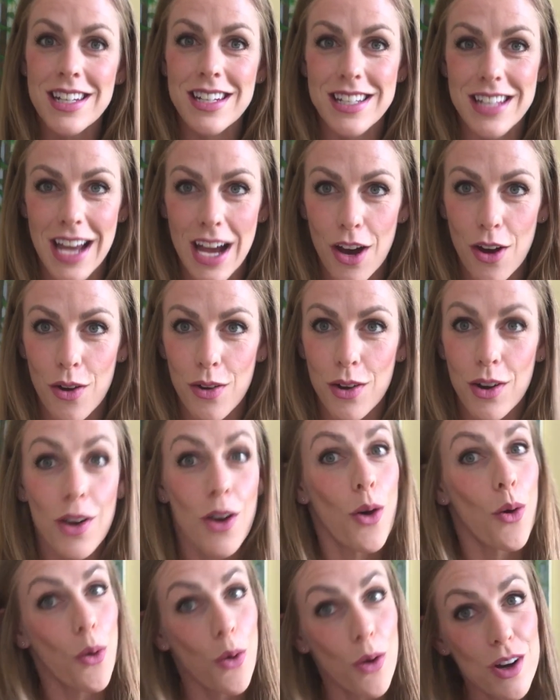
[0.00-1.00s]
down
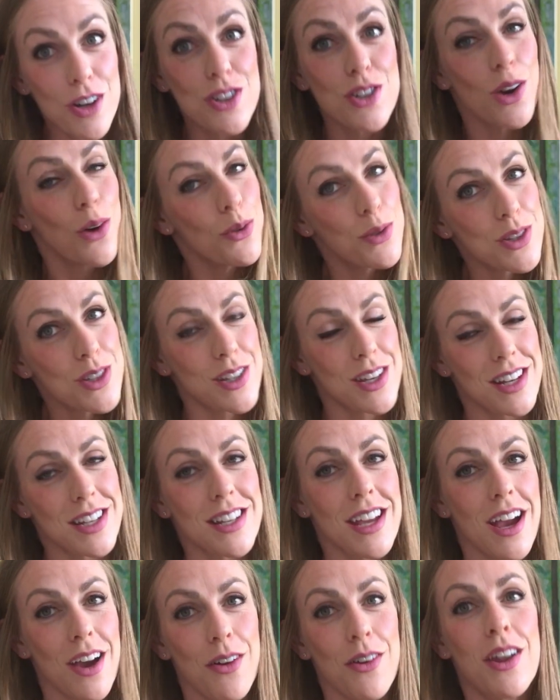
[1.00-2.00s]
or don't sit
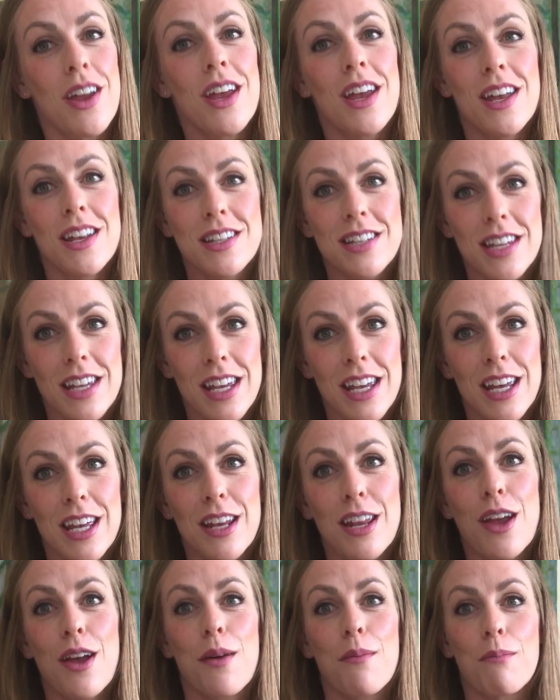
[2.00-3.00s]
down to
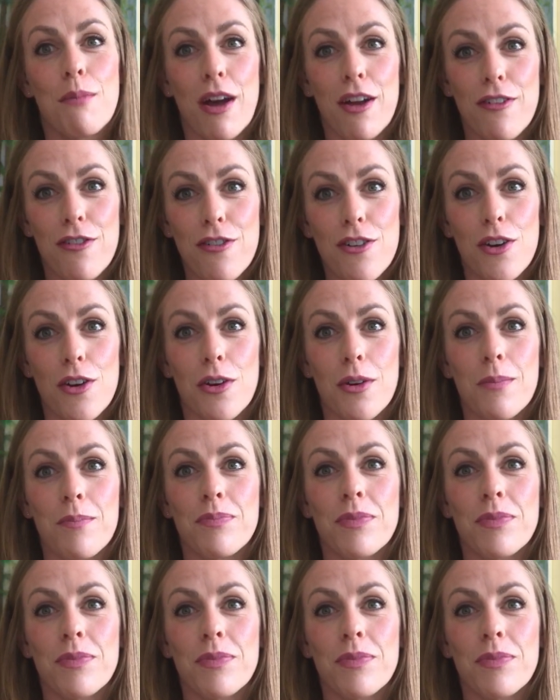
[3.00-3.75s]
eat my food.